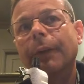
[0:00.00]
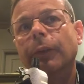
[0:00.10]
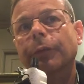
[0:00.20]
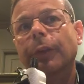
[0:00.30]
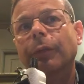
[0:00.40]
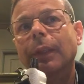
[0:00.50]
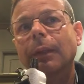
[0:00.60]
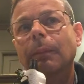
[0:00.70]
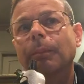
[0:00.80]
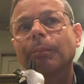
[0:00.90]

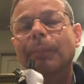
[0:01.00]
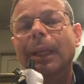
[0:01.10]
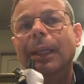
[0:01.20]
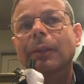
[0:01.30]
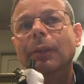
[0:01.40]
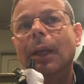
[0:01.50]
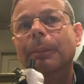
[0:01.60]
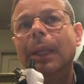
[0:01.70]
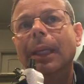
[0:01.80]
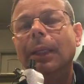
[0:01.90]
15 minutes,
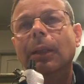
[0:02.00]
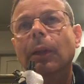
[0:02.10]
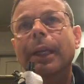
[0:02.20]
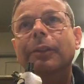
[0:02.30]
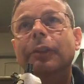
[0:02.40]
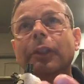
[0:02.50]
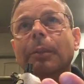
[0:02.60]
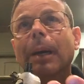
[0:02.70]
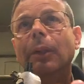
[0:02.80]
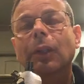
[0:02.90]
it's just
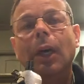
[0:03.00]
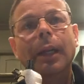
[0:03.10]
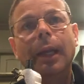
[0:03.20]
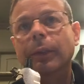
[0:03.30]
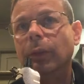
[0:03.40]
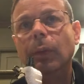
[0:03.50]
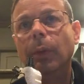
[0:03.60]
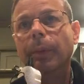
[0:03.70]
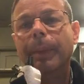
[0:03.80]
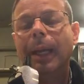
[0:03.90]
about done. I just throw
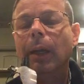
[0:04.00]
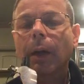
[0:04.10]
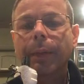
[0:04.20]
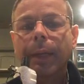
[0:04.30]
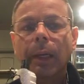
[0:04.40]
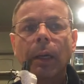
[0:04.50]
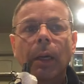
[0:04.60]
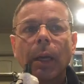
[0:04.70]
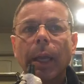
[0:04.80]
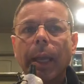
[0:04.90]
them back on there,
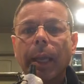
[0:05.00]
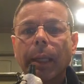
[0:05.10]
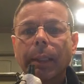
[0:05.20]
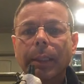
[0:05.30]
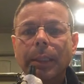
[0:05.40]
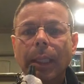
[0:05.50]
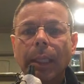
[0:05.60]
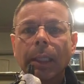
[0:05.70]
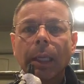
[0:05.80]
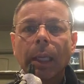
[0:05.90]
and that's
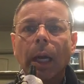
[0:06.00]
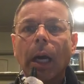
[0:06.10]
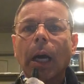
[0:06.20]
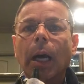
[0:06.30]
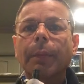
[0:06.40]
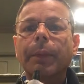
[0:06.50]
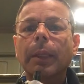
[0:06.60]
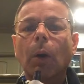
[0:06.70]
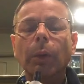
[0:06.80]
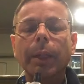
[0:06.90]
it. The
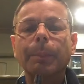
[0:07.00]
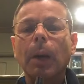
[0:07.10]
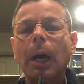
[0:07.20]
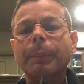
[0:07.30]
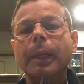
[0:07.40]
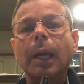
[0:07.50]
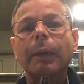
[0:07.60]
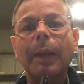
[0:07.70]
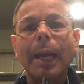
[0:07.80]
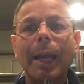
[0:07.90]
only problem that I've
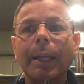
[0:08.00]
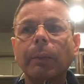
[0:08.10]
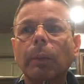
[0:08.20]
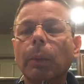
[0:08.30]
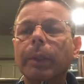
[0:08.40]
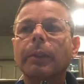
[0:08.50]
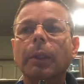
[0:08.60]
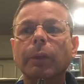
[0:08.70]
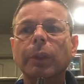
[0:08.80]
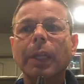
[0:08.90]
had with
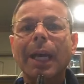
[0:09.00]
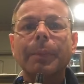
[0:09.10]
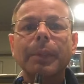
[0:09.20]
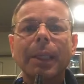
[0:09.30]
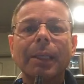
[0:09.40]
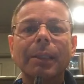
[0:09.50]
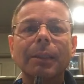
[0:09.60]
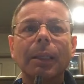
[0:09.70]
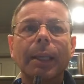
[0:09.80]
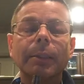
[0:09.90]
silver tabs is
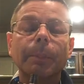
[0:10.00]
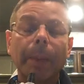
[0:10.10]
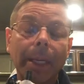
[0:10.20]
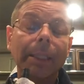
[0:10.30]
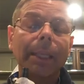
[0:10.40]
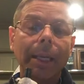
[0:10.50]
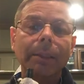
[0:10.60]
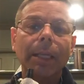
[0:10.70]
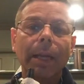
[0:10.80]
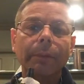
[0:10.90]
it's a pain in the ass
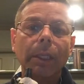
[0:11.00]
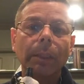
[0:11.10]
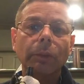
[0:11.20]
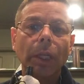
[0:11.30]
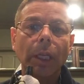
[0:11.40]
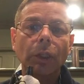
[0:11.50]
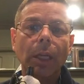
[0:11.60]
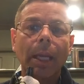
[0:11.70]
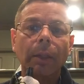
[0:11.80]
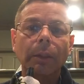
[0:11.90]
to have to keep changing
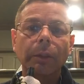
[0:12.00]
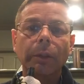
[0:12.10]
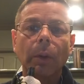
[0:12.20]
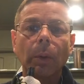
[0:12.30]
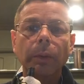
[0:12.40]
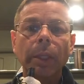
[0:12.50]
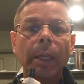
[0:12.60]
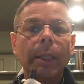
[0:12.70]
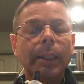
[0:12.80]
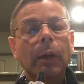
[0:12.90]
out these coals.
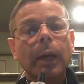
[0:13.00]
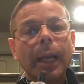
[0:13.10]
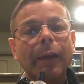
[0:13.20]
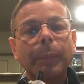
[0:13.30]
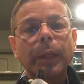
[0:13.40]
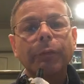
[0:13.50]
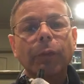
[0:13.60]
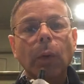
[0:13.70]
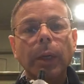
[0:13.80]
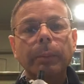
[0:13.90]
Now I have been
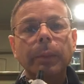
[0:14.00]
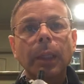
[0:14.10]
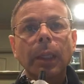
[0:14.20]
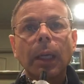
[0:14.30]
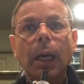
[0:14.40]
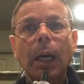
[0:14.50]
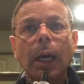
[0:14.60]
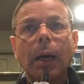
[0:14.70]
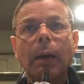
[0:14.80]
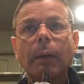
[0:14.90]
informed
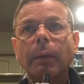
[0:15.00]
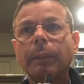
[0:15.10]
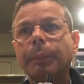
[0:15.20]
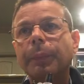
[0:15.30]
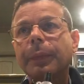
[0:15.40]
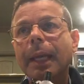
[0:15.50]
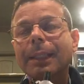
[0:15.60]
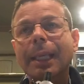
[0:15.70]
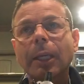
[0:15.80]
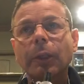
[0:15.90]
that
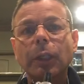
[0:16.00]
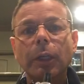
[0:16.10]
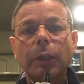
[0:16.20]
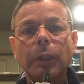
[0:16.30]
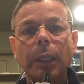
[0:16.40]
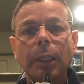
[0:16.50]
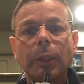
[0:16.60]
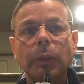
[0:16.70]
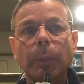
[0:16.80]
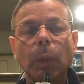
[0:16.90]
Tangiers
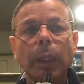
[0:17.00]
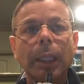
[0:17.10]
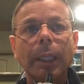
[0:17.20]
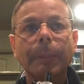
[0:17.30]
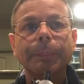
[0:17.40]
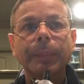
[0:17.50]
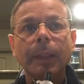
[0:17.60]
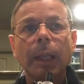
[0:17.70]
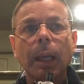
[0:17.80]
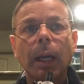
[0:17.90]
is working
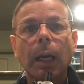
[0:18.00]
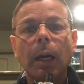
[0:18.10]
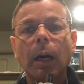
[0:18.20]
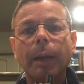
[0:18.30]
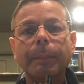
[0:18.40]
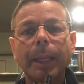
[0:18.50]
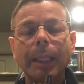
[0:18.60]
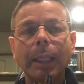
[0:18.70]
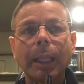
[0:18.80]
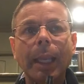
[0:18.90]
on
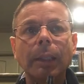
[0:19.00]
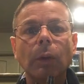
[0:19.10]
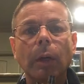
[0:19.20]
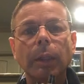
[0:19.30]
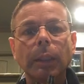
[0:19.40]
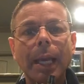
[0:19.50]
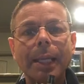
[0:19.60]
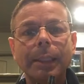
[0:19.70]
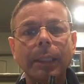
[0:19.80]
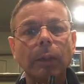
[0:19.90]
making a longer
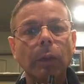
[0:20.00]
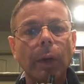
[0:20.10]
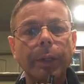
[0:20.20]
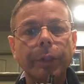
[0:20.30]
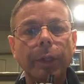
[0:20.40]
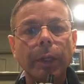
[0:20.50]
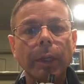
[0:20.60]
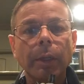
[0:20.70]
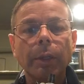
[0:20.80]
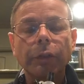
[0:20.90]
lasting, larger,
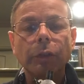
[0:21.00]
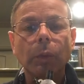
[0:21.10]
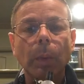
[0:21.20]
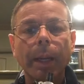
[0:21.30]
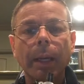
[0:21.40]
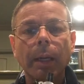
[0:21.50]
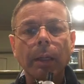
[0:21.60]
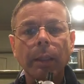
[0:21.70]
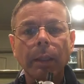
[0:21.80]
square